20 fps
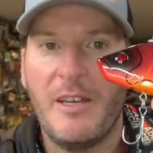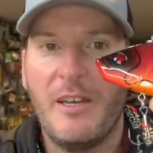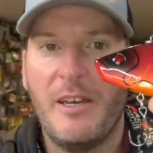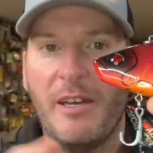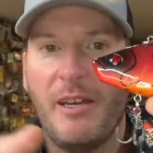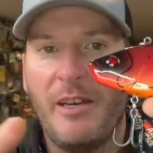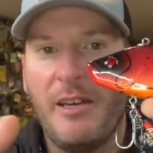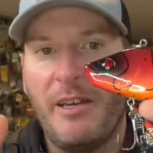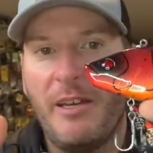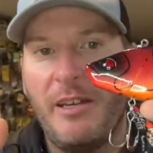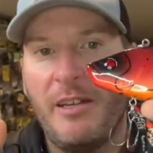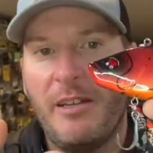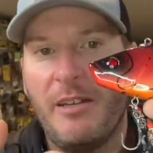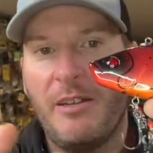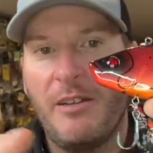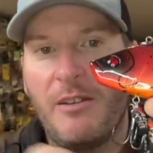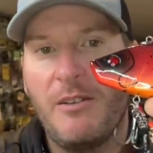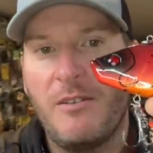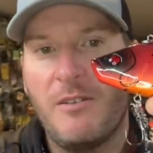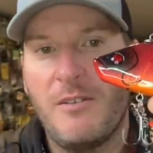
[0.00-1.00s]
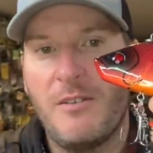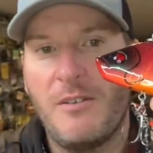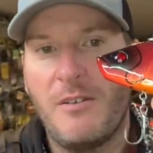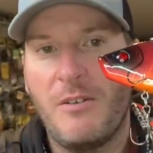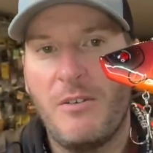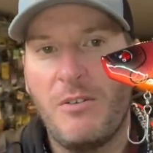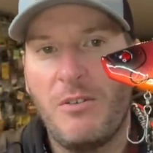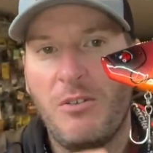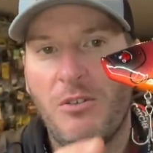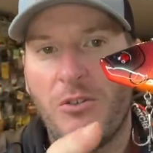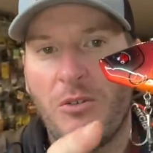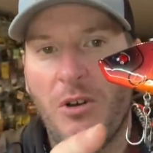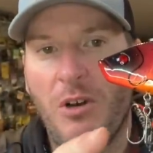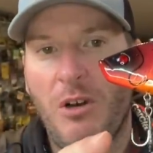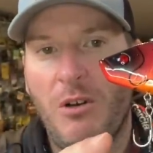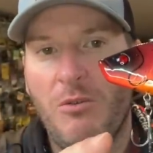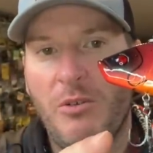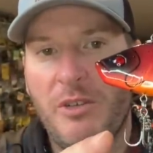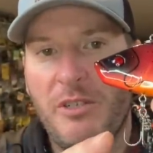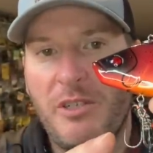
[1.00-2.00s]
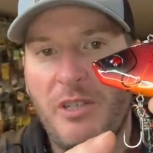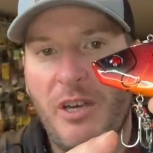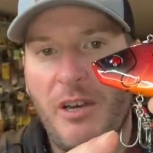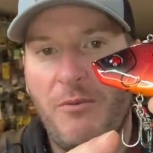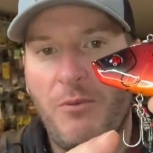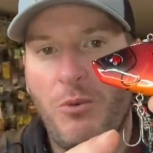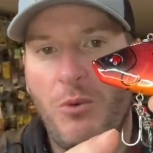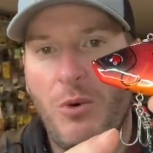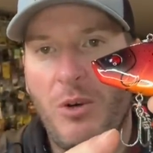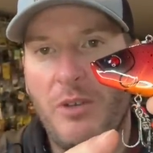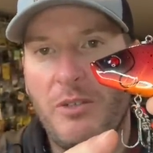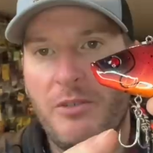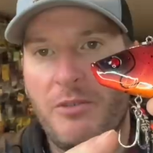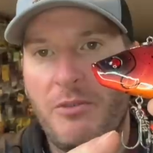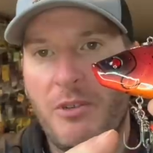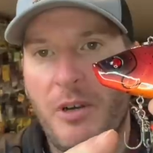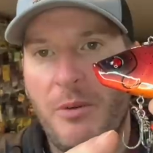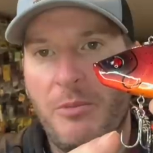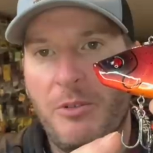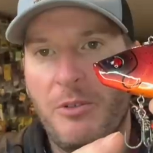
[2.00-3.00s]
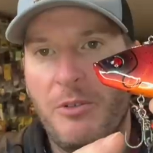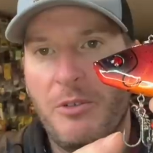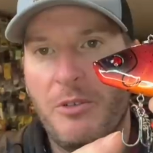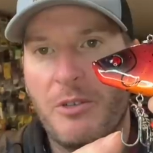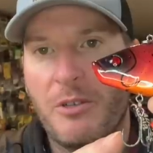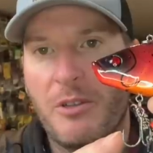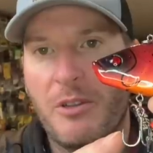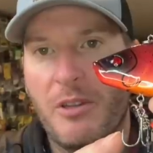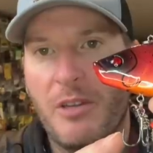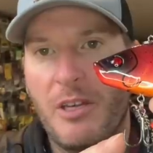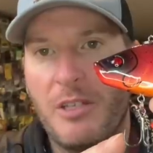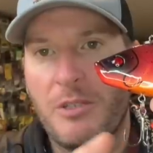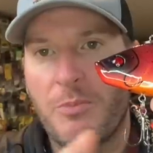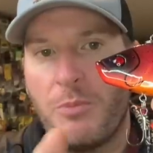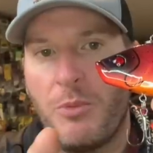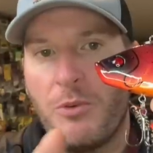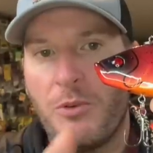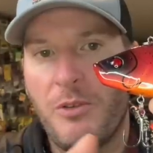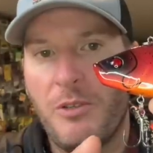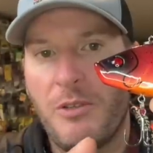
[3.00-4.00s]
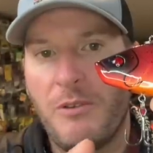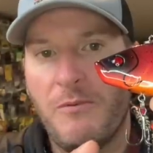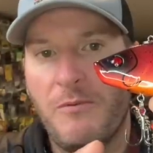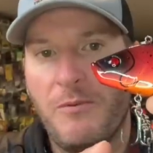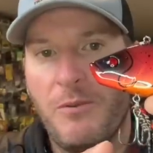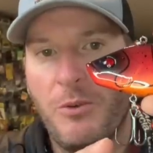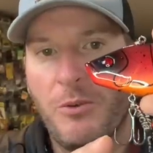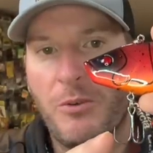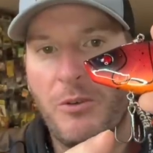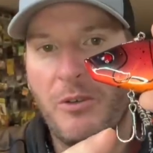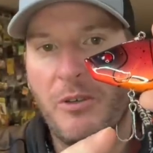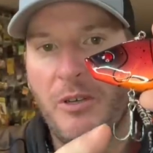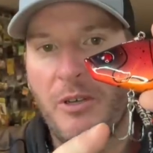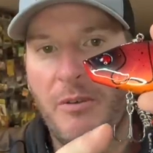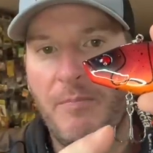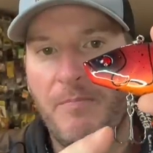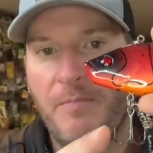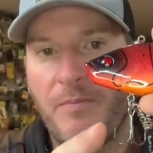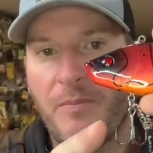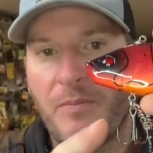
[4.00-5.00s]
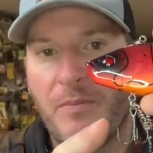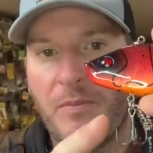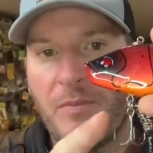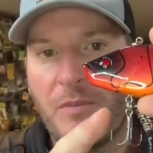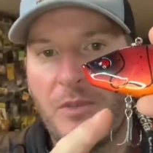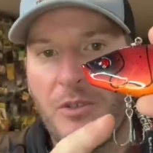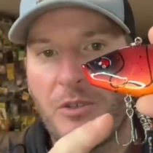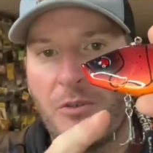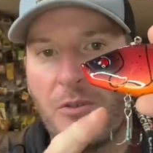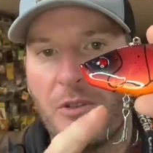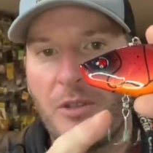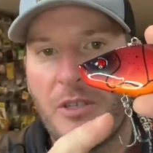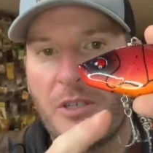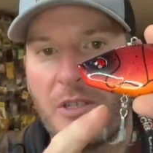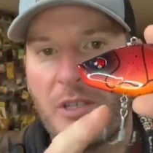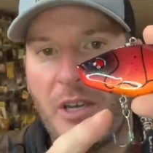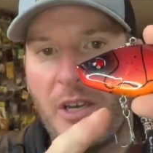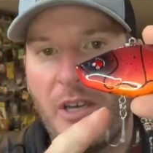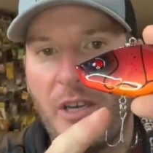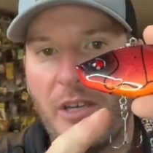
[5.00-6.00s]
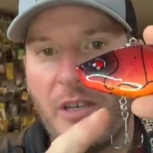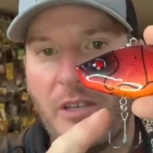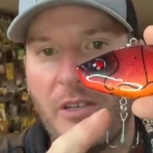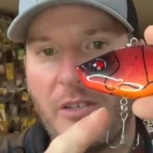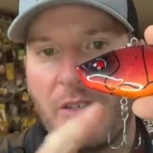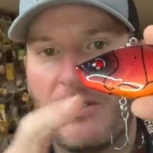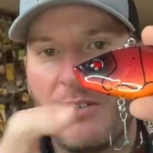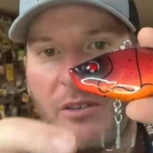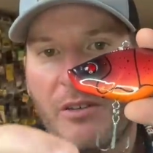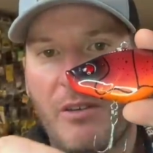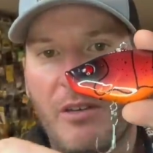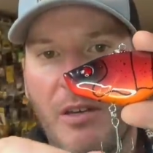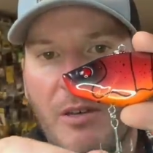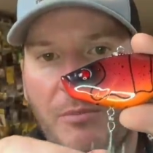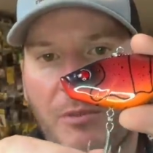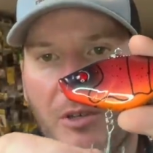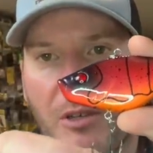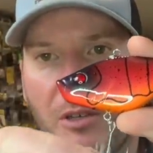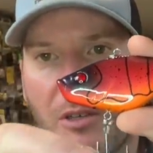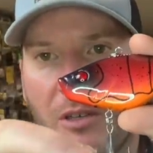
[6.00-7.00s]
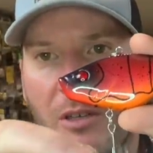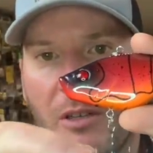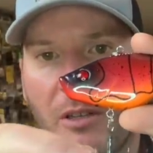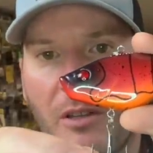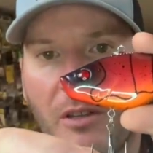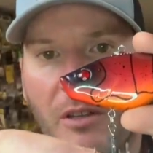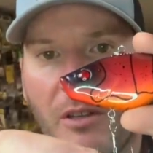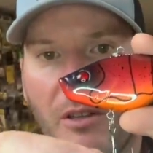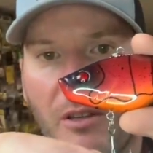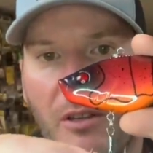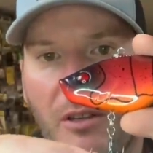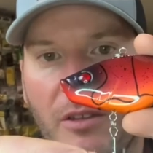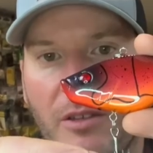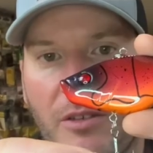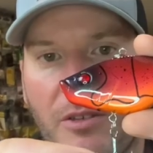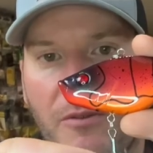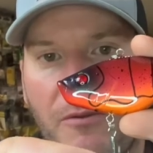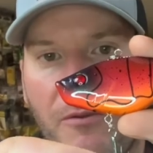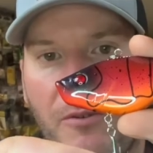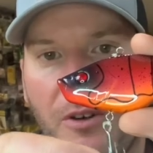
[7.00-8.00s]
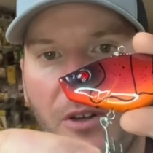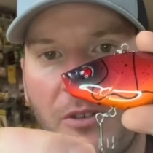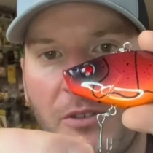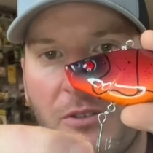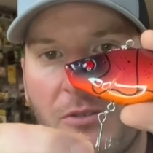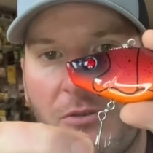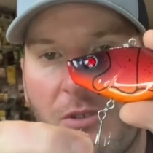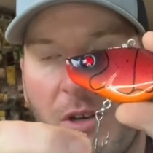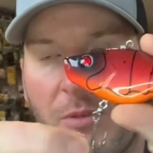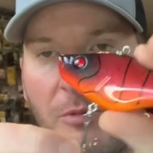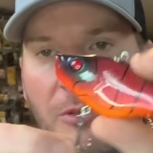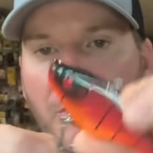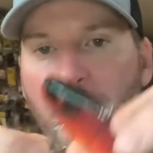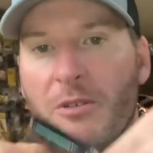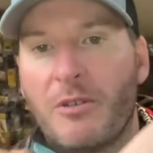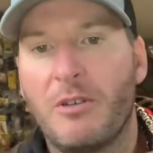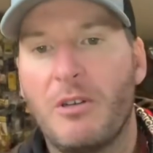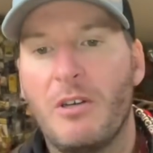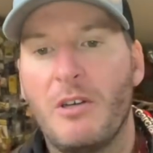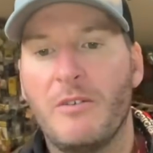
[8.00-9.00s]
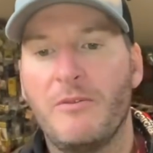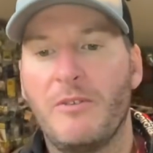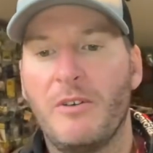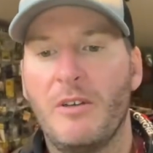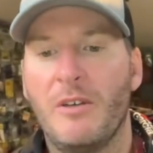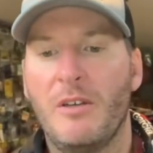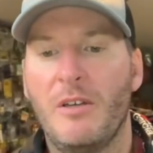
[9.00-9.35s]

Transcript: And you'll always have one treble hook that's pointing forward. So in this case, I'm going to cut this front treble hook off.